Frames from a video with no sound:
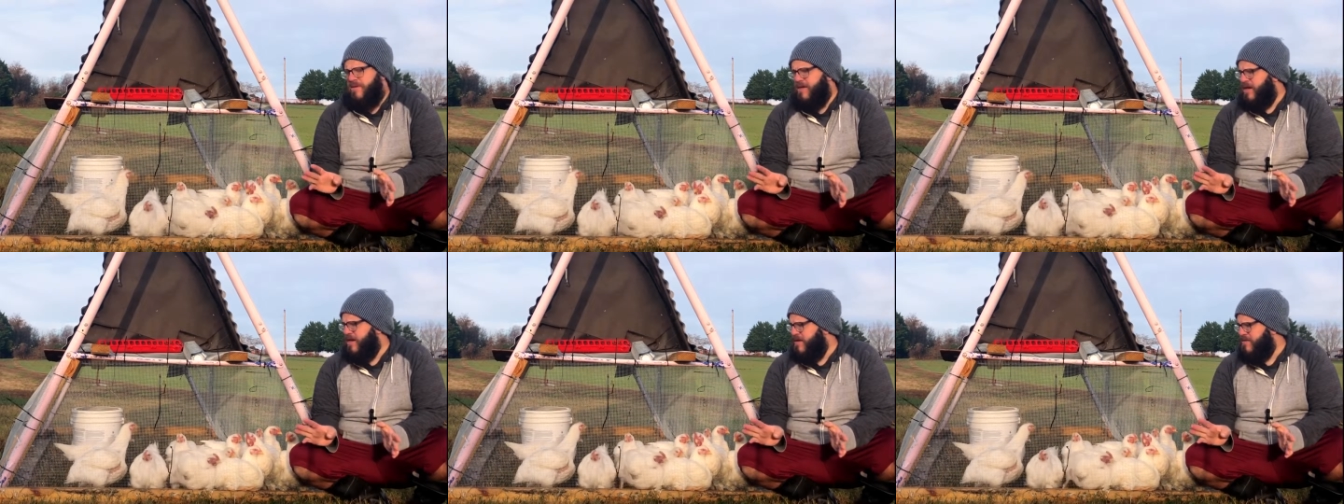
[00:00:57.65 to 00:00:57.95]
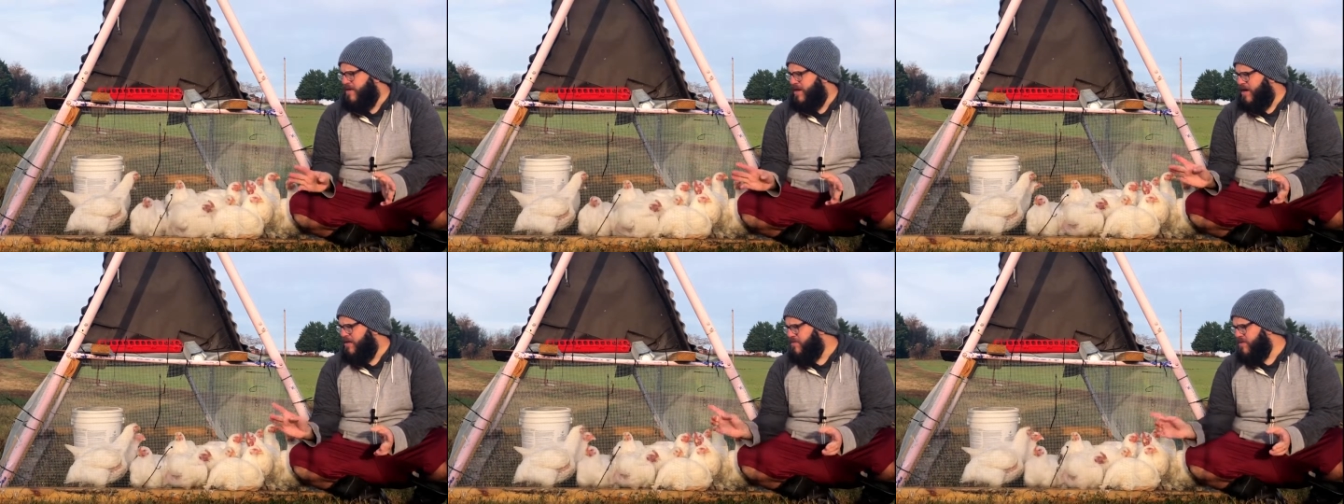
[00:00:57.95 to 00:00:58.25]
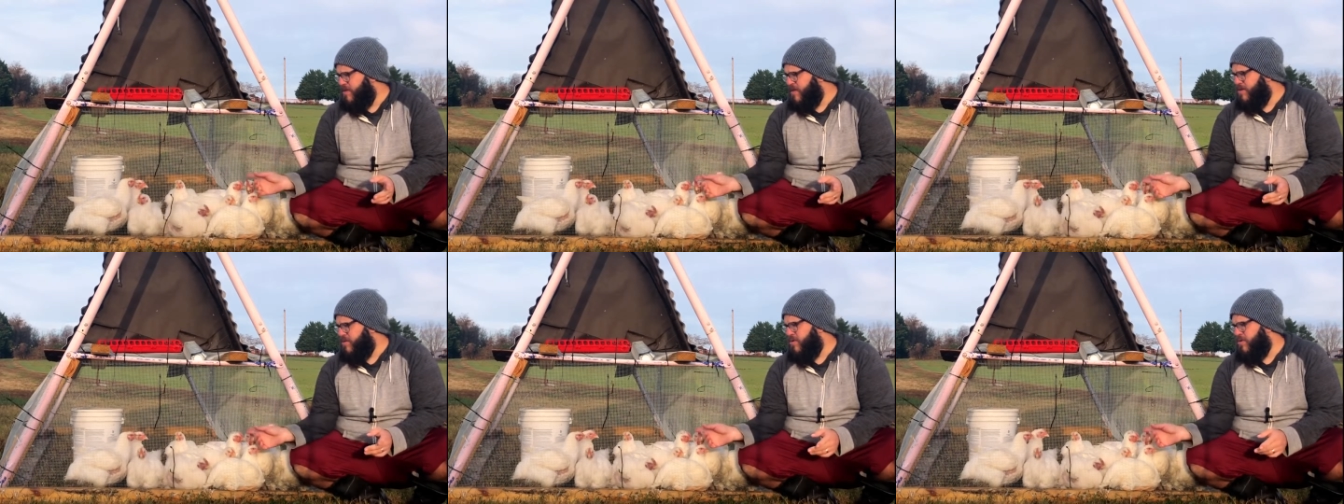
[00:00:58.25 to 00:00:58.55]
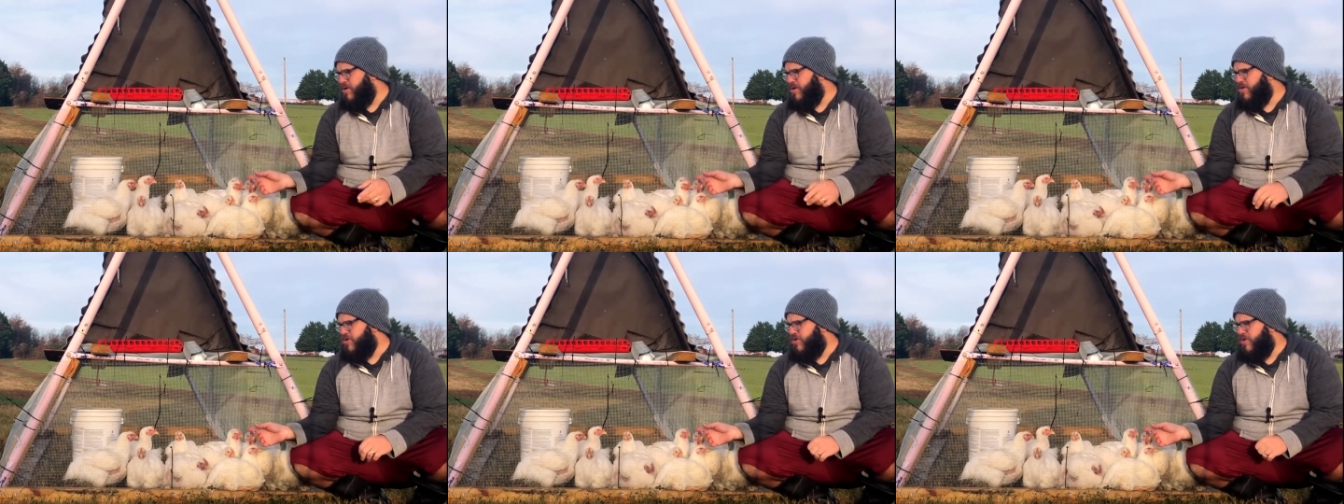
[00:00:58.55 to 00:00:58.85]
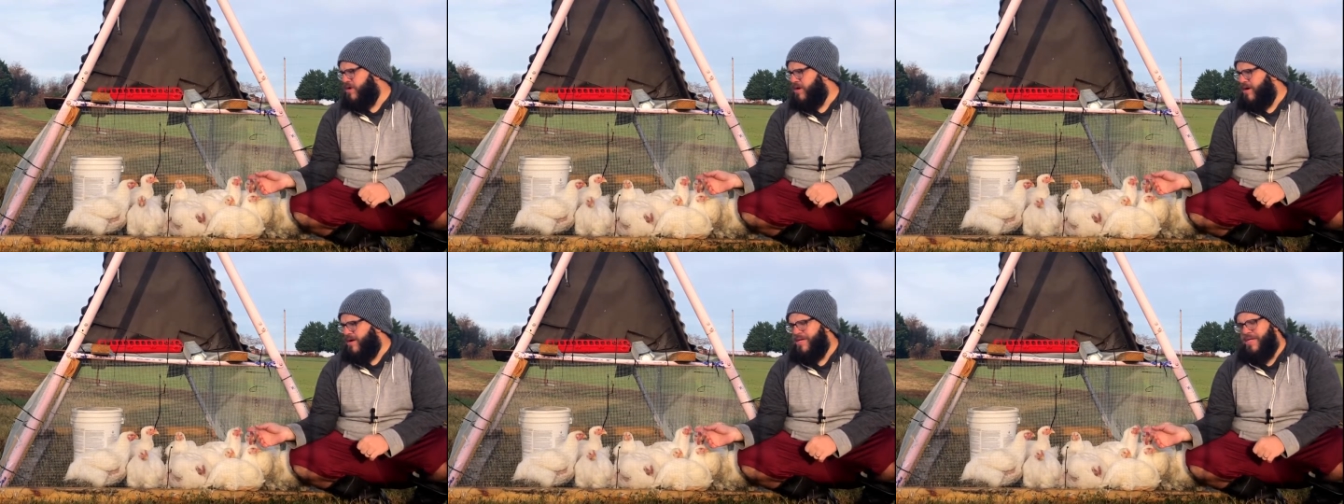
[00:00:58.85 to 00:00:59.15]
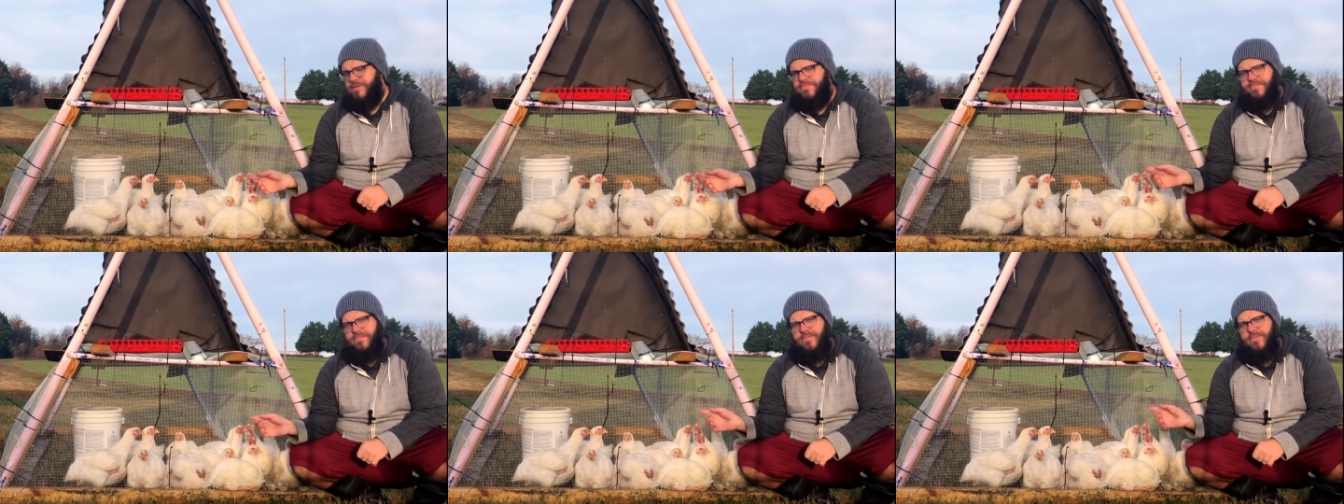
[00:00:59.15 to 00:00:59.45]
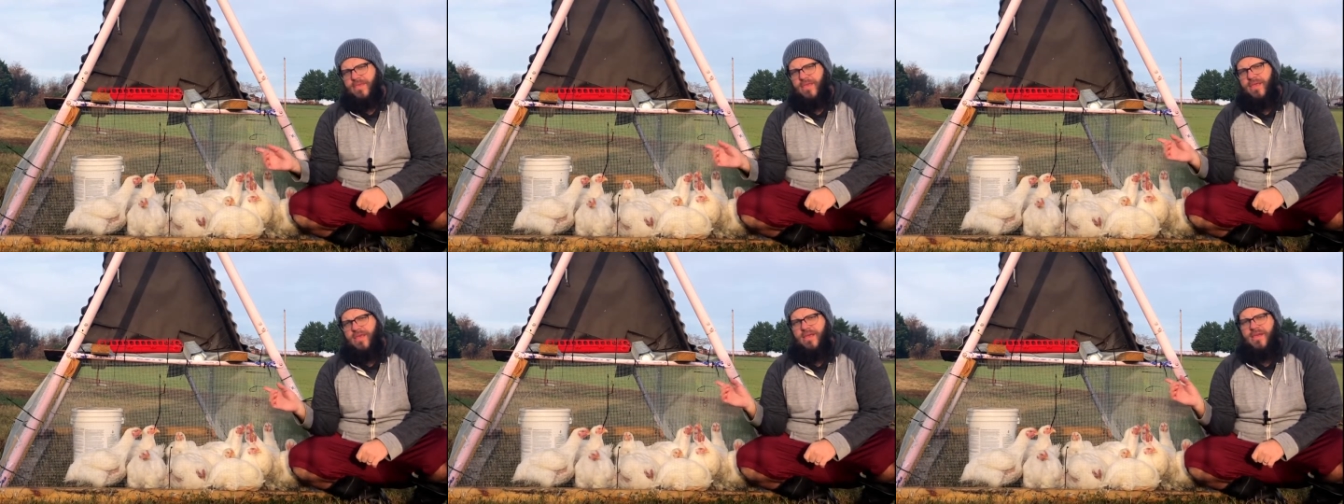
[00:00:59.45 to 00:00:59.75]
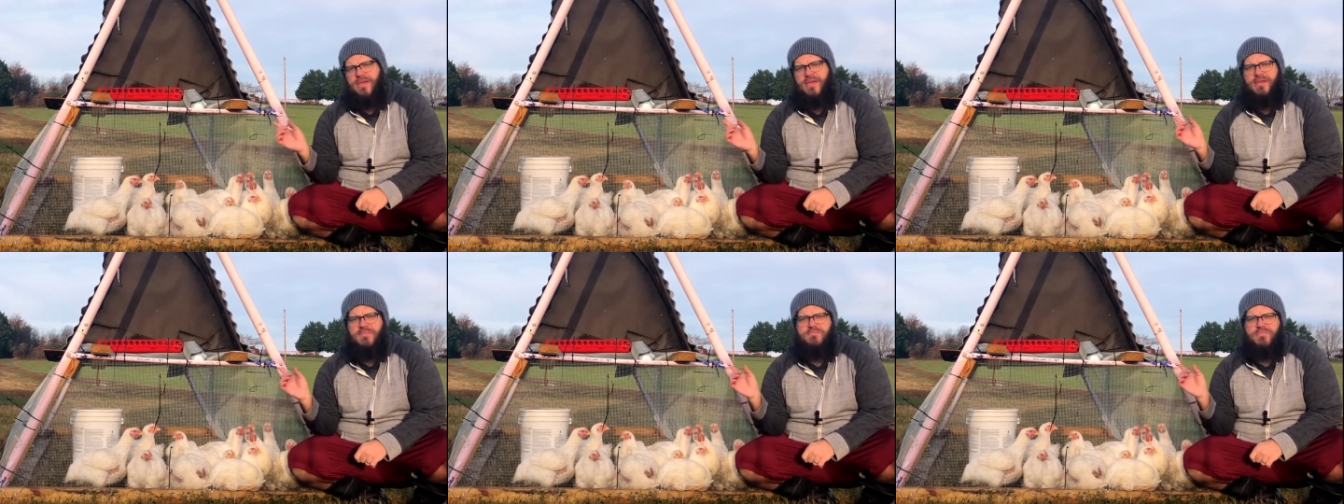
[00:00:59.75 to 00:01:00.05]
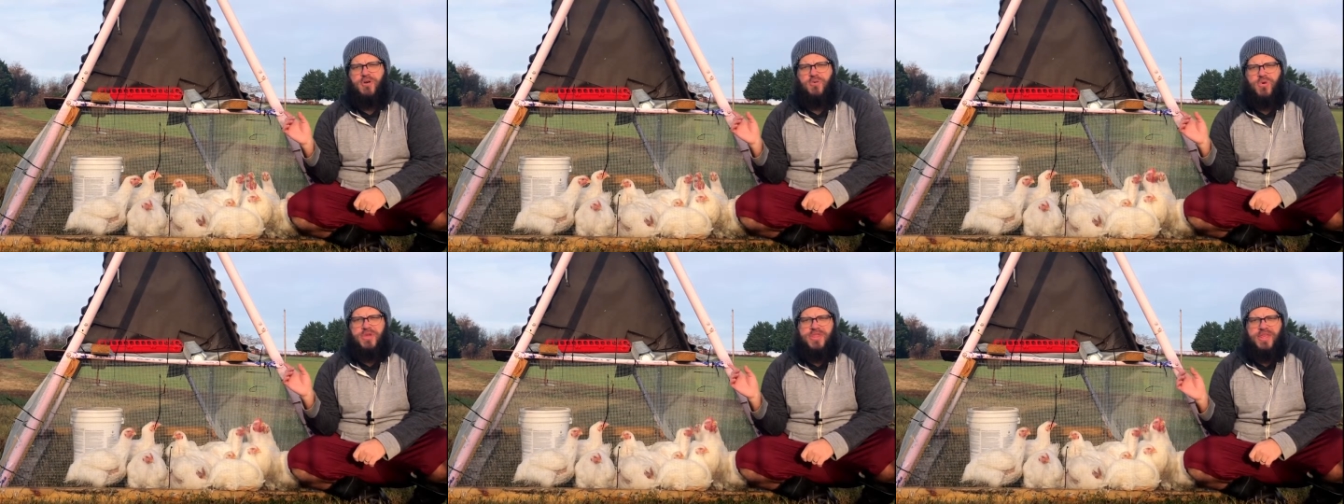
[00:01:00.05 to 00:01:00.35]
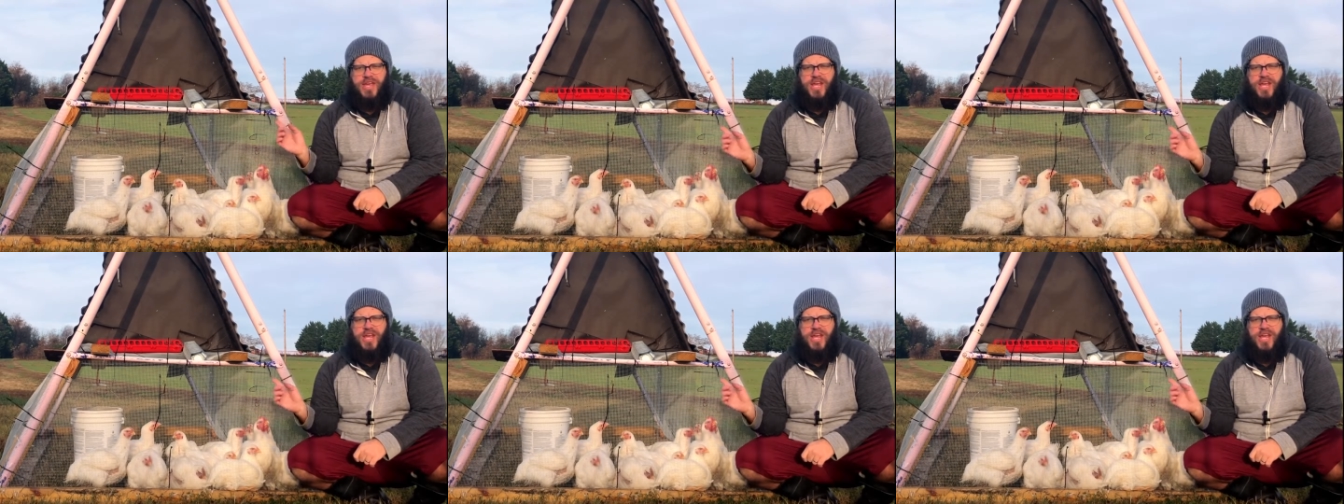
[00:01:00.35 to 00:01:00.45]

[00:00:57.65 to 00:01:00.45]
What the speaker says: any of that with Cornish cross. But with the